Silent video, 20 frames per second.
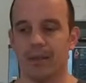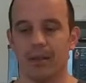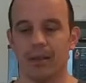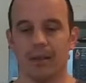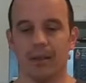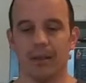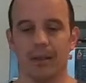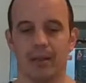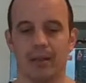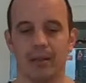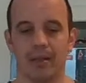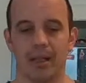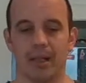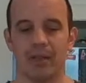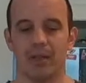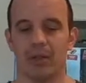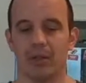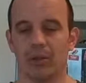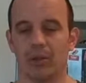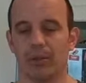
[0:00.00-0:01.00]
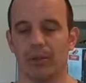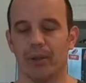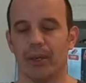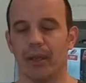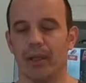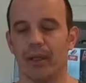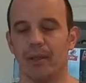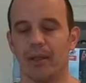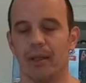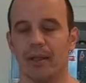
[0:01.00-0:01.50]
the Dave's Killer
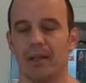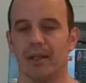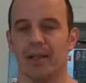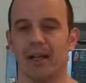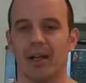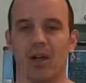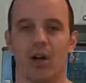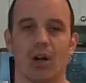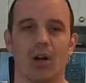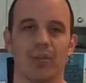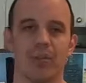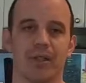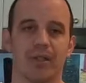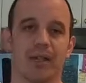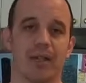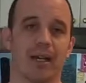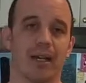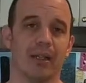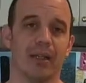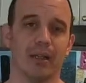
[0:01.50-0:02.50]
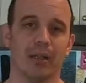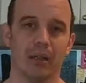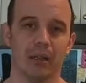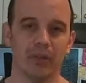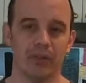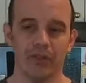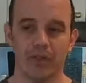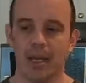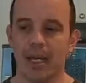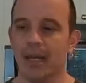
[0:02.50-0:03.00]
Bread, the net carbs that
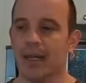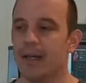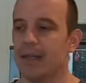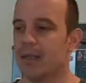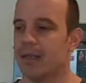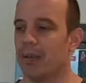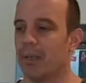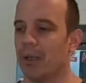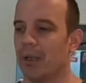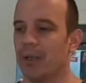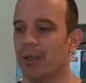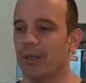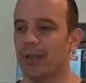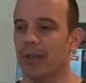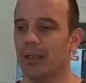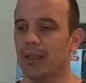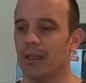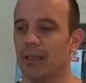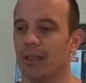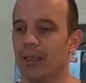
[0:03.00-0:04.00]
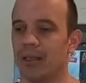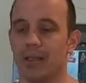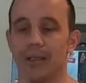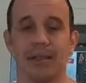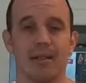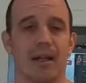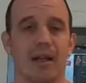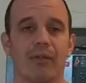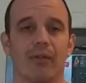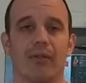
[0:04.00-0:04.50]
yields typically is
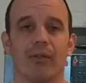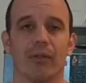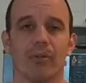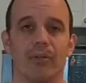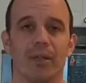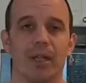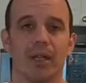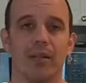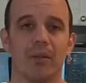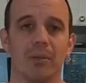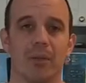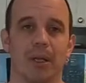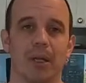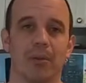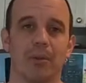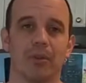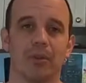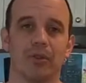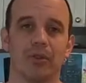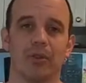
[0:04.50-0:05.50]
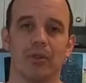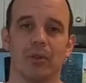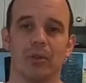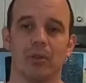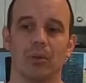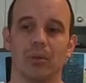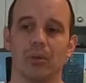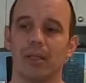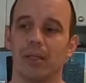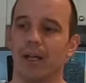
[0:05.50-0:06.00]
enough for me to be able
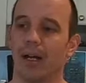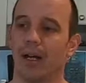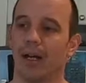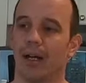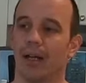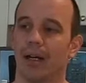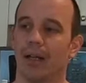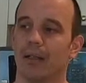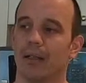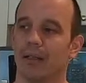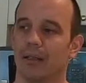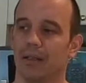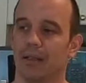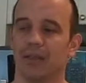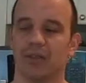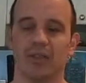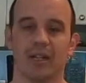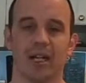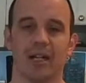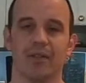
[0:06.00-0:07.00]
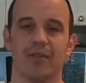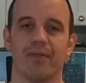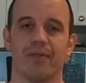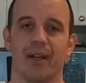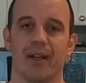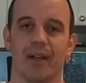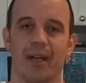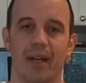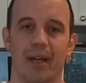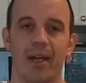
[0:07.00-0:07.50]
to
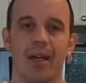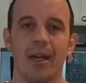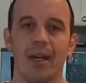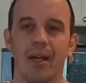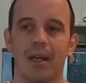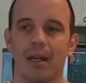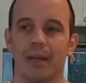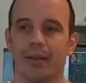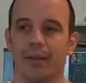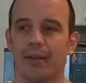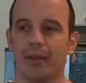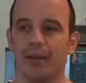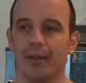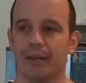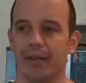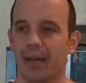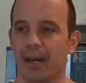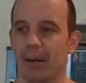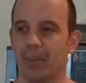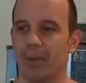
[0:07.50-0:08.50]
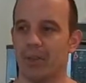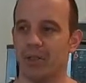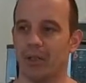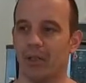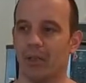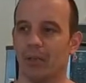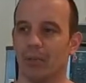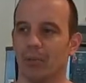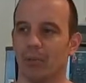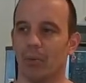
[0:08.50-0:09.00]
satisfy that
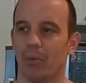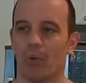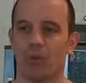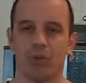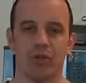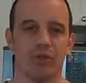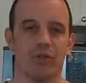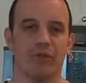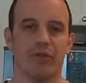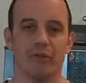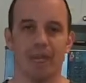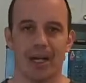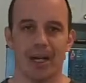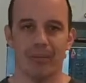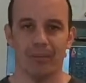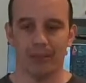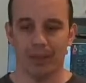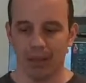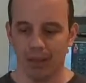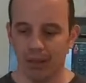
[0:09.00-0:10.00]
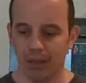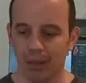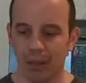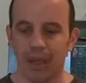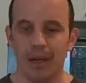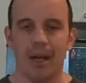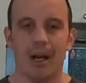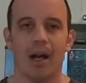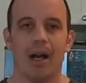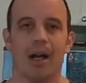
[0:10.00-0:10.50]
particular portion of my meal.
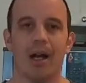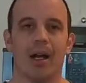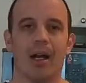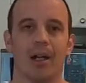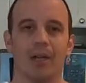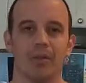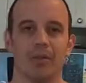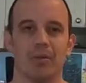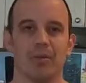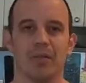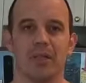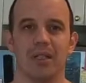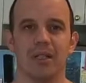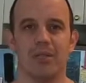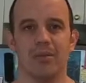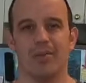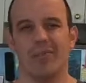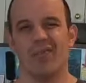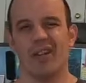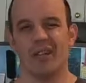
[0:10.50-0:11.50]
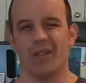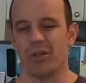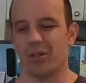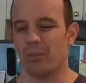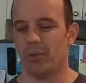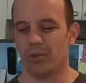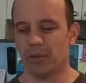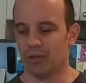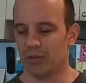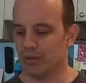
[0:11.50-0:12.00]
I also need some
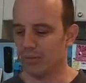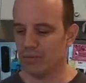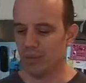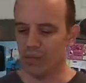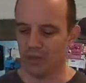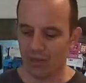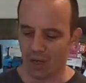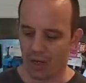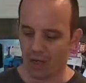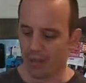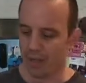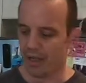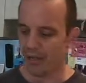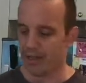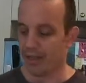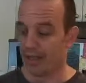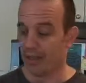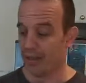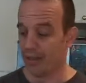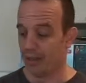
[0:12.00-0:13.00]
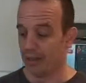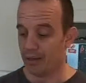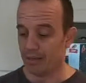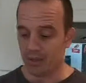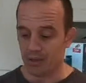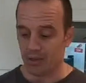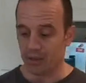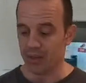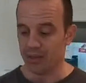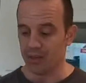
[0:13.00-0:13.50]
vegetables, and we can talk about that later.
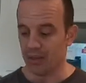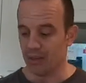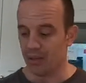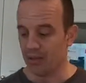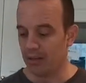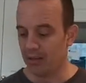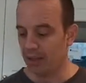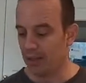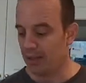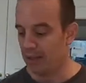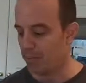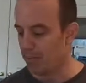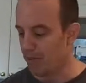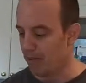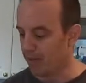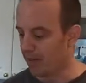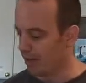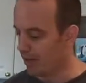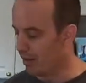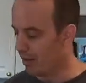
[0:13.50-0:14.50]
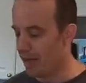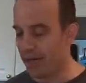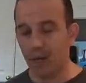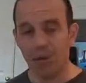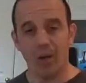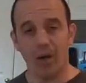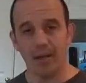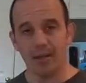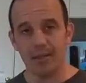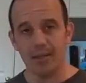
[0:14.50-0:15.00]
So let's get into making the egg
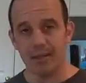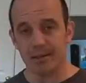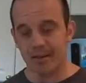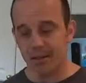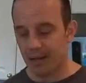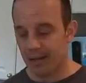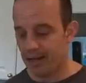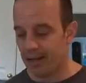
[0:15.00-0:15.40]
whites.